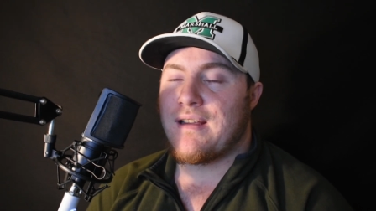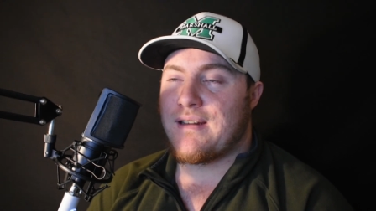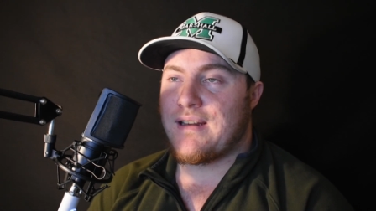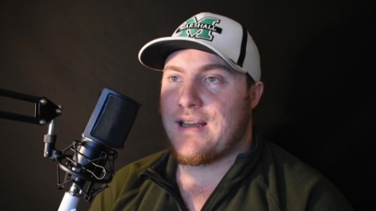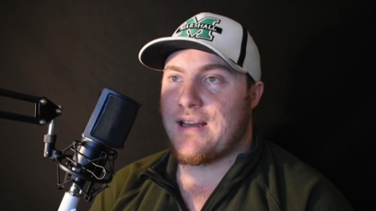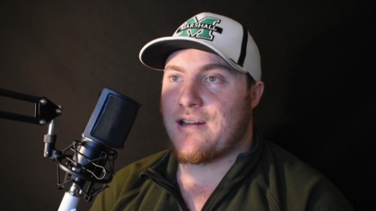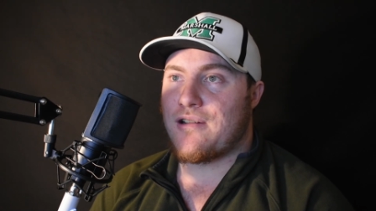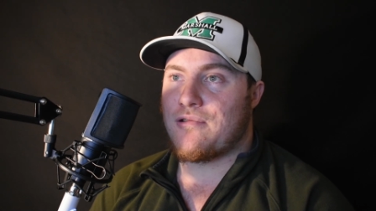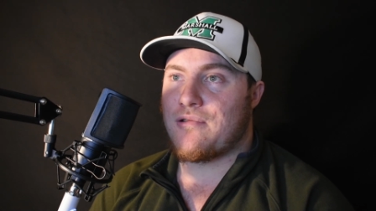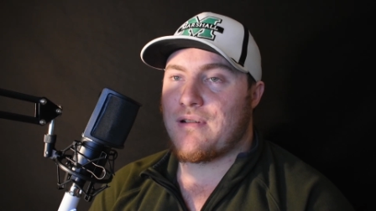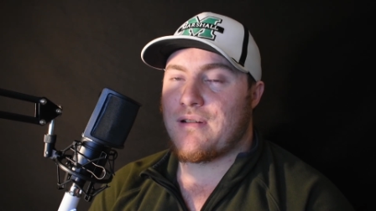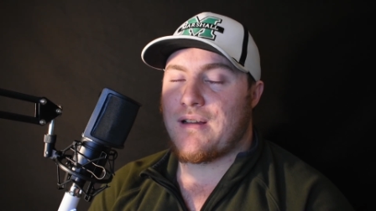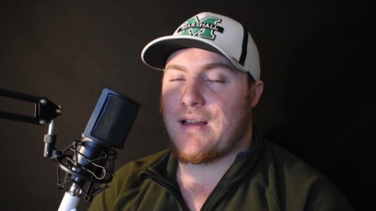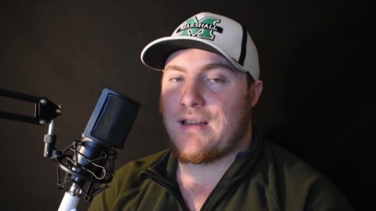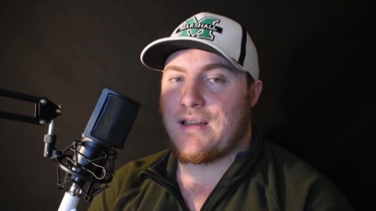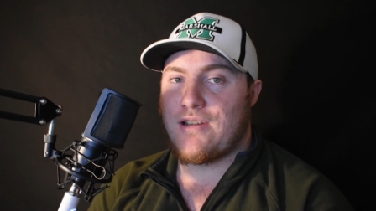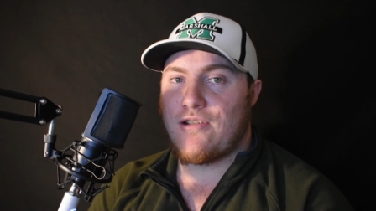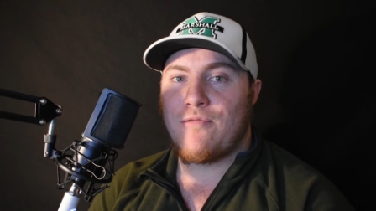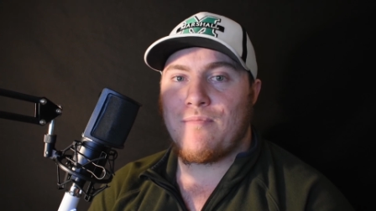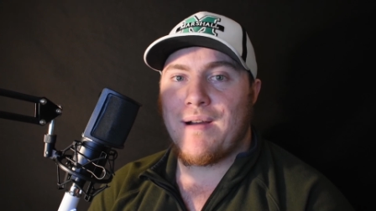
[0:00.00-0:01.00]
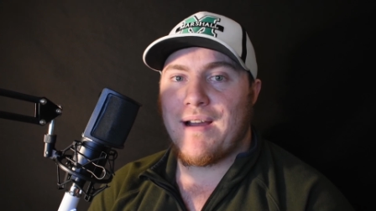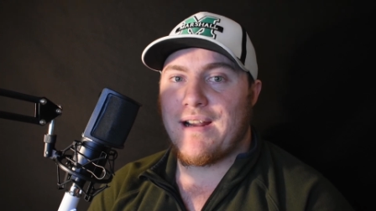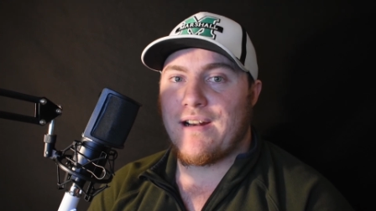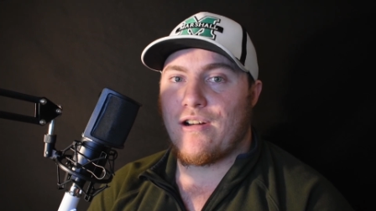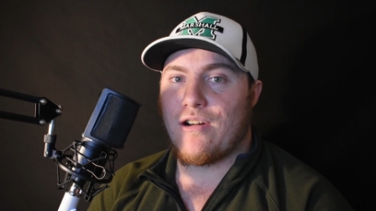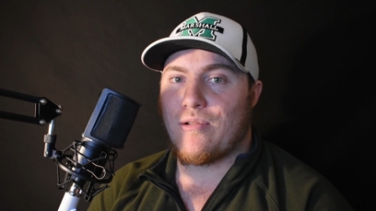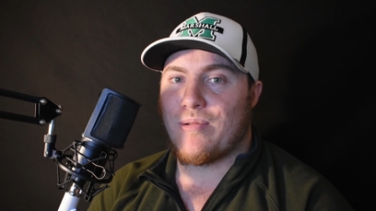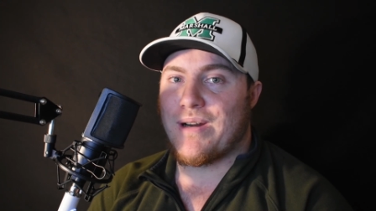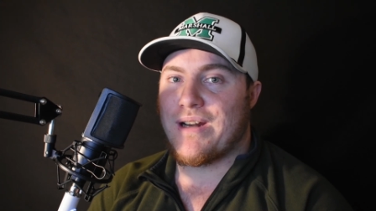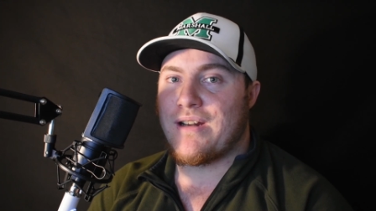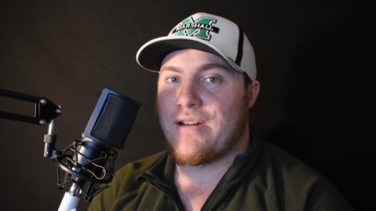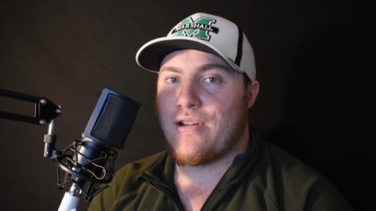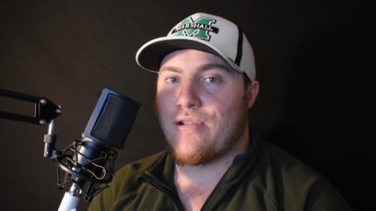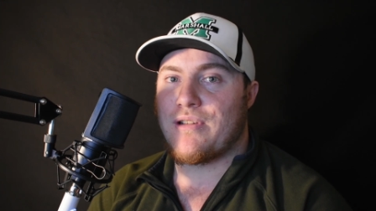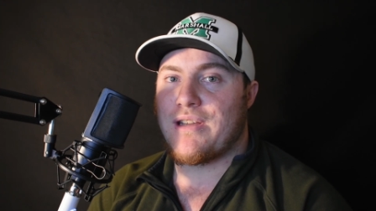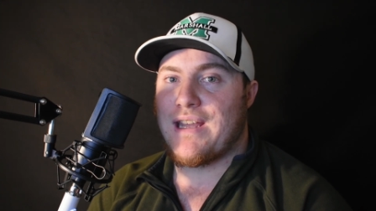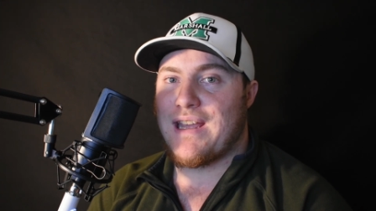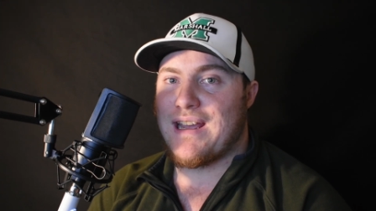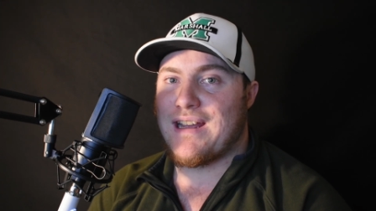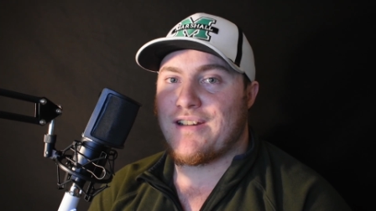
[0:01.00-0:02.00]
Now, you might already know
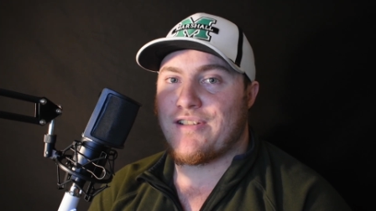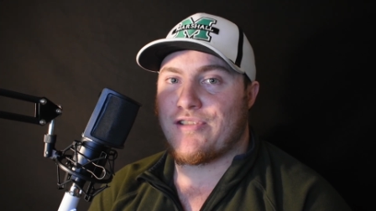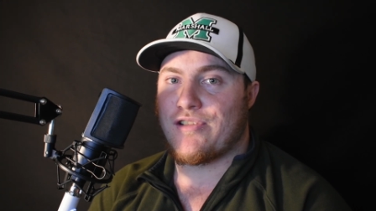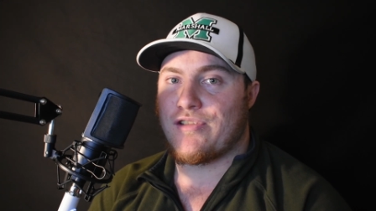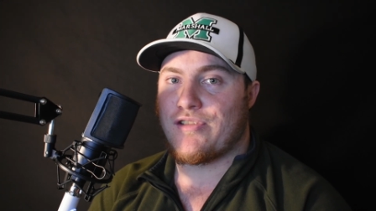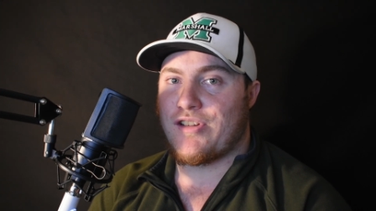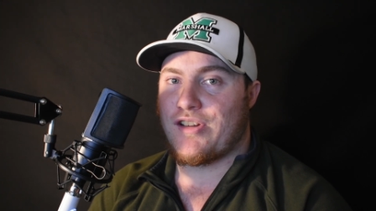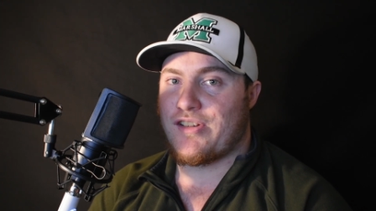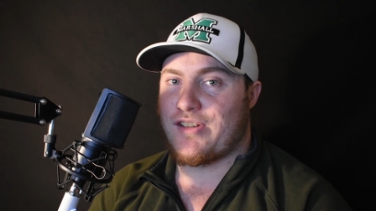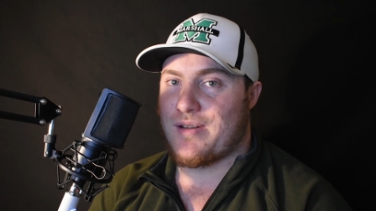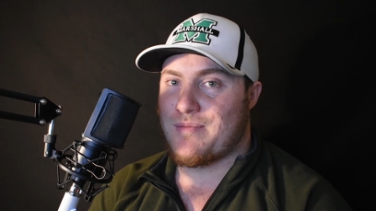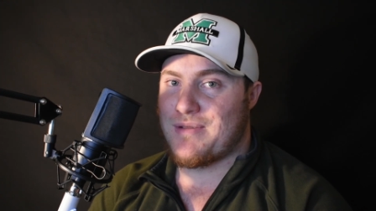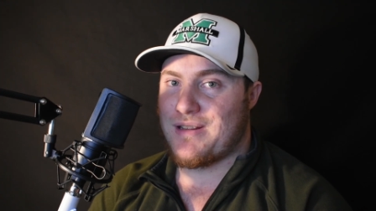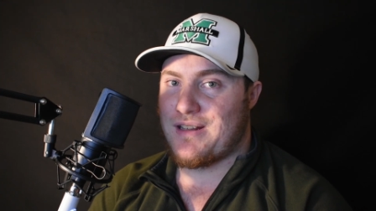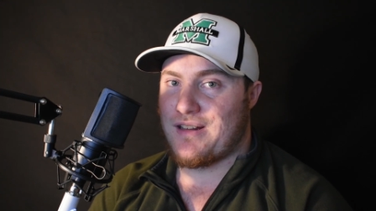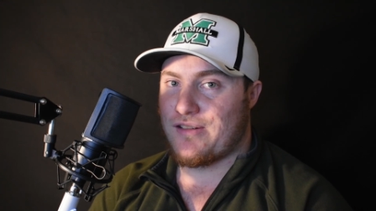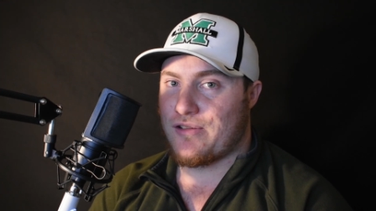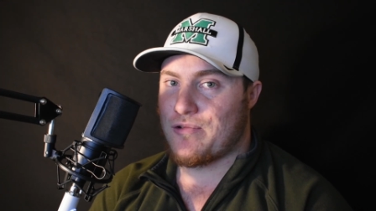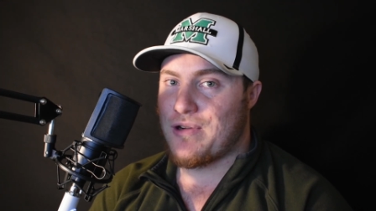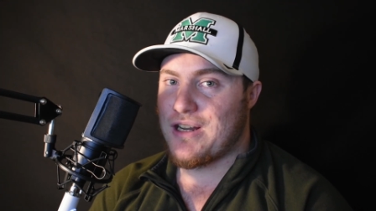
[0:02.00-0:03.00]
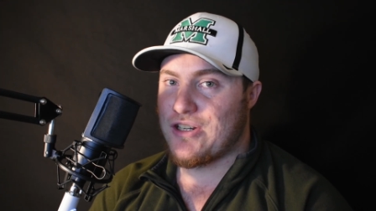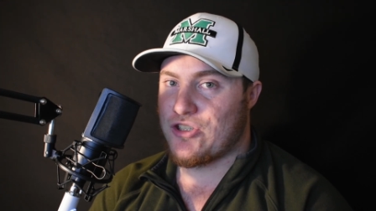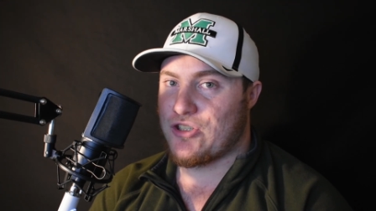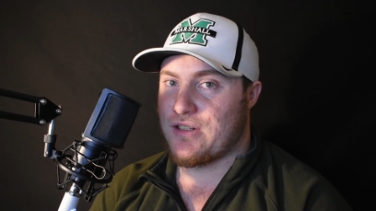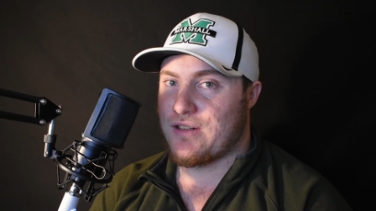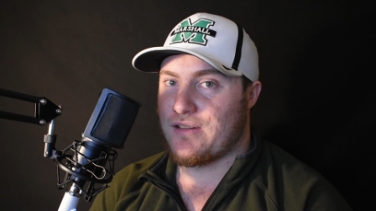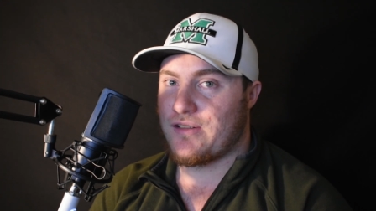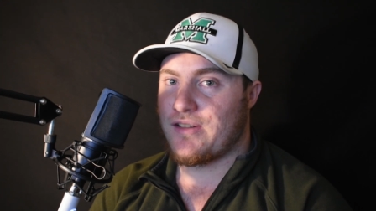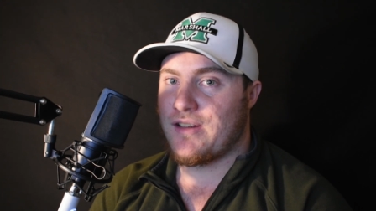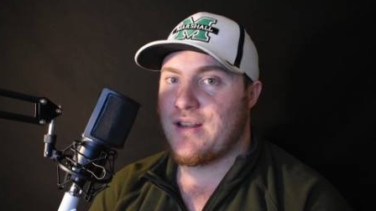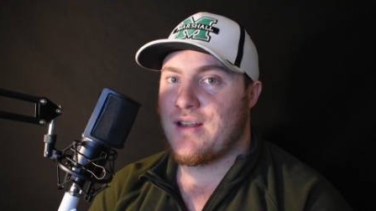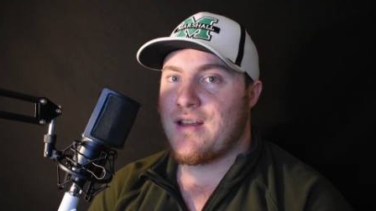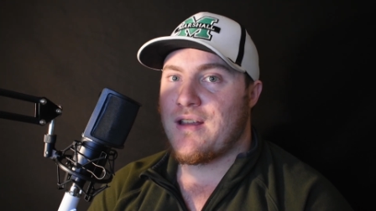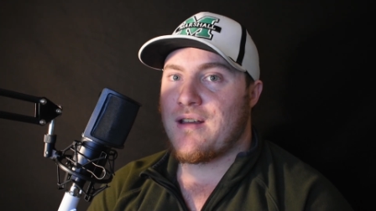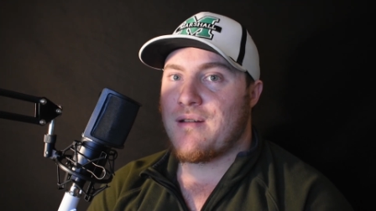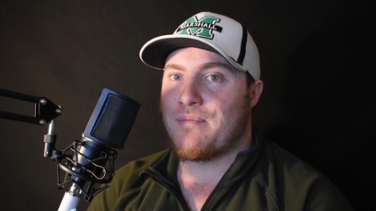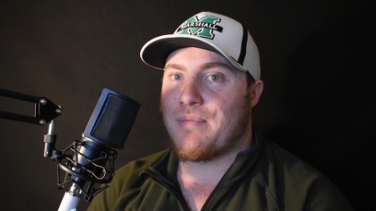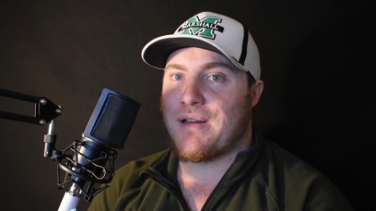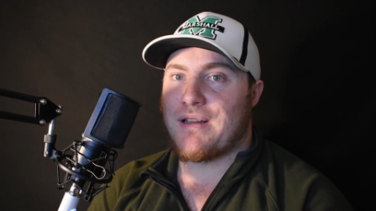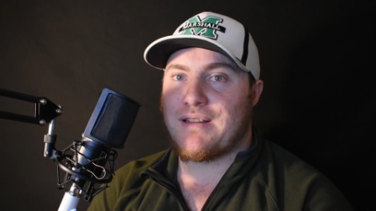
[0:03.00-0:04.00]
the answers to some of these questions,
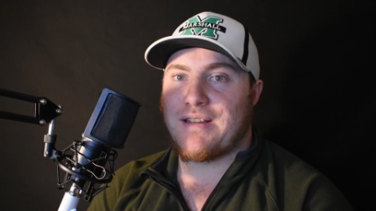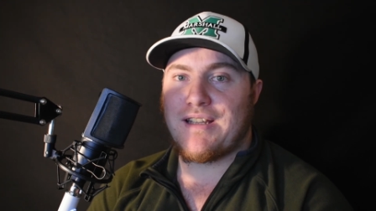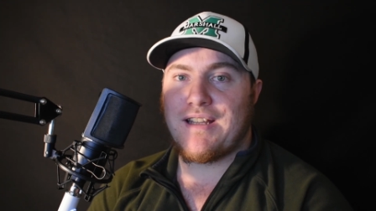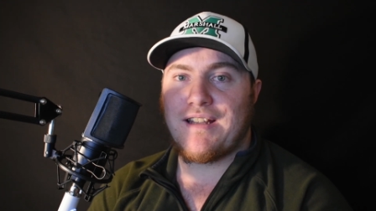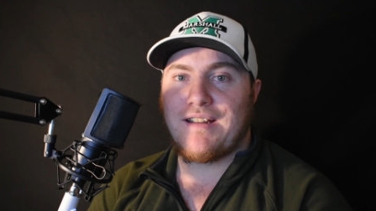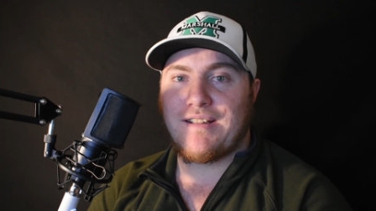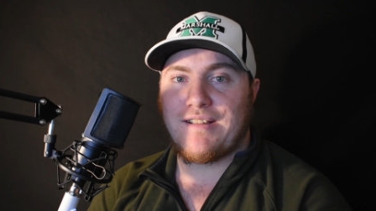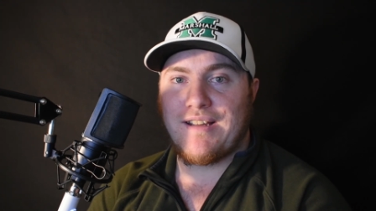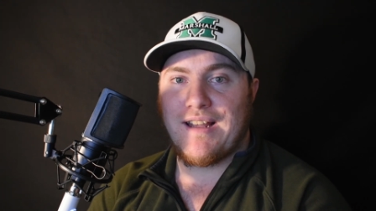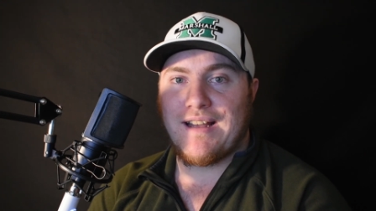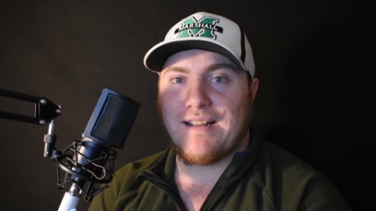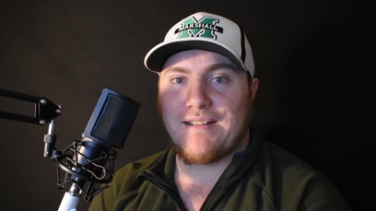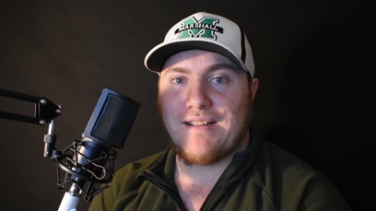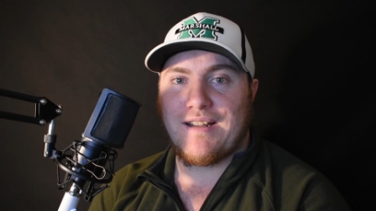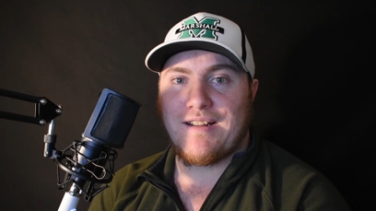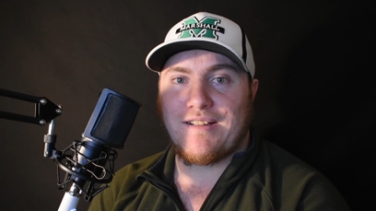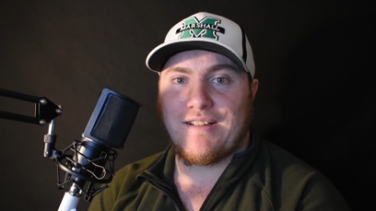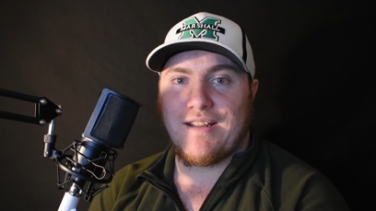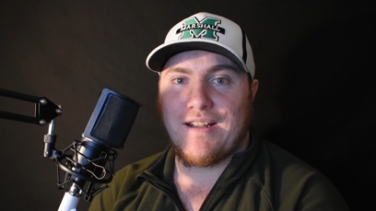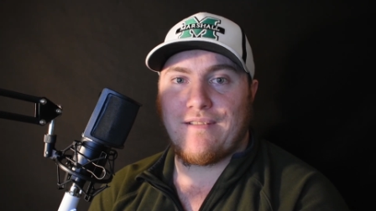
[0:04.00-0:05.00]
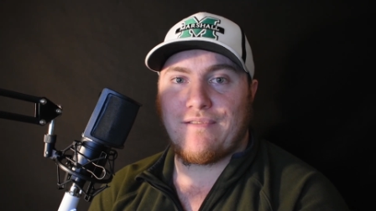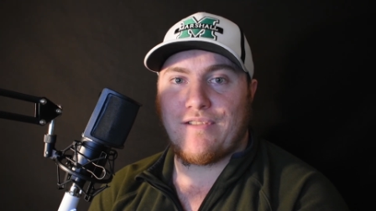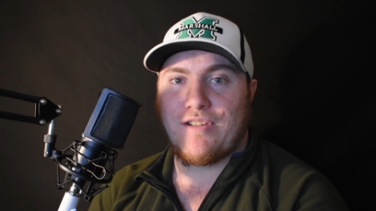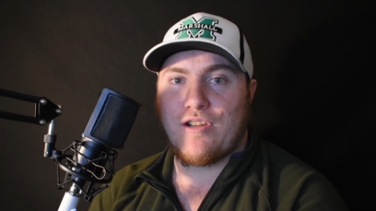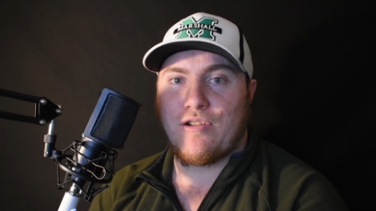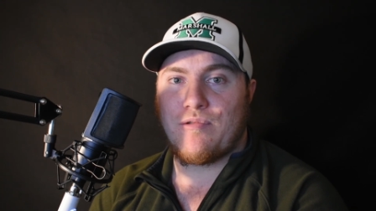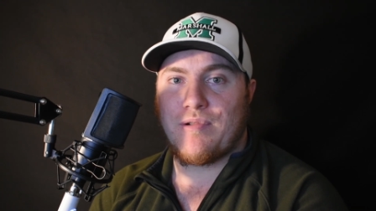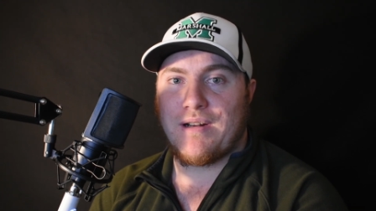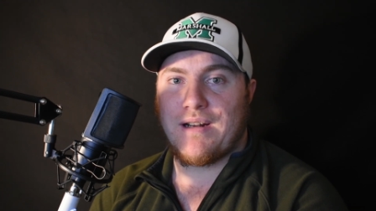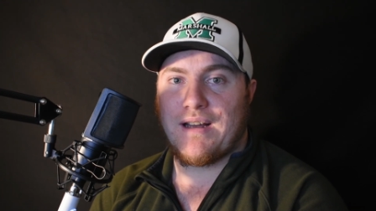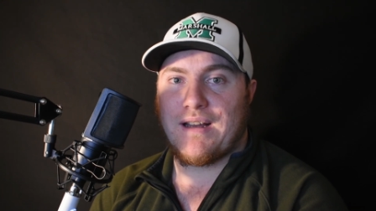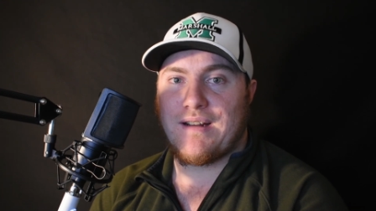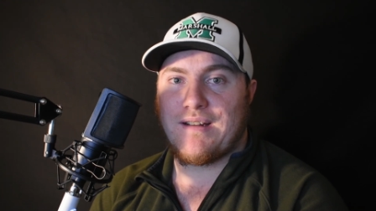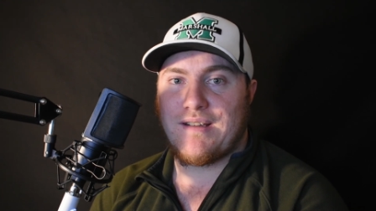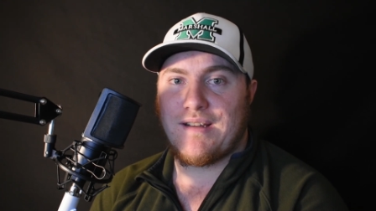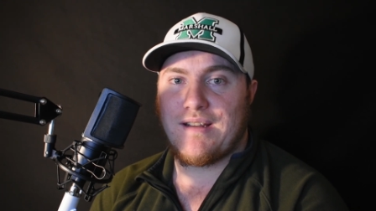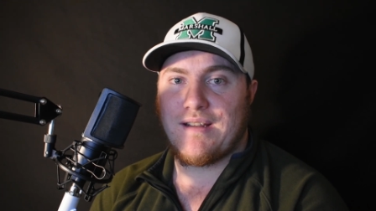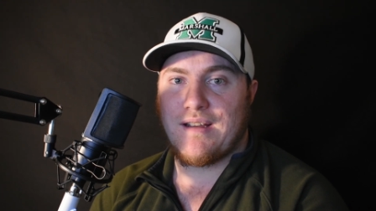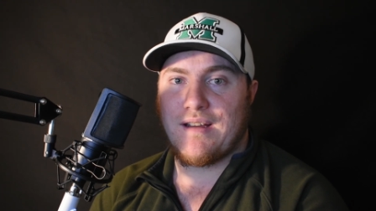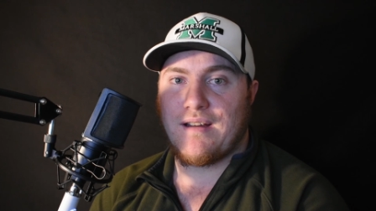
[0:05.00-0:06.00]
but this at least gives you an
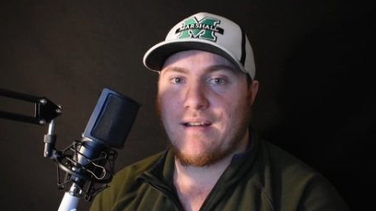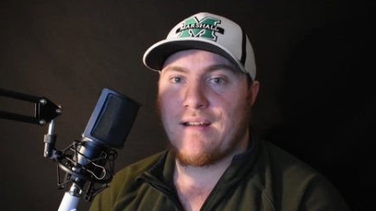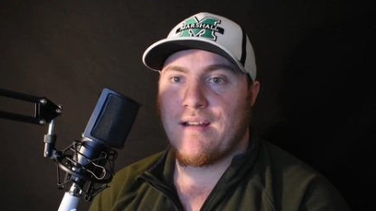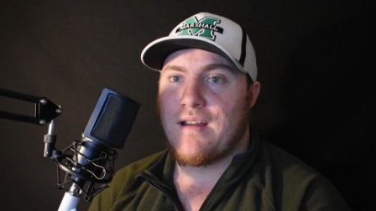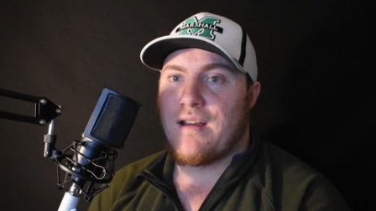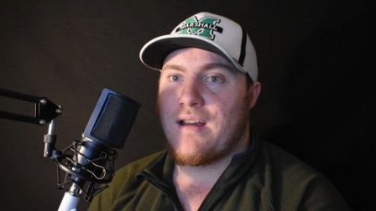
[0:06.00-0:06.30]
idea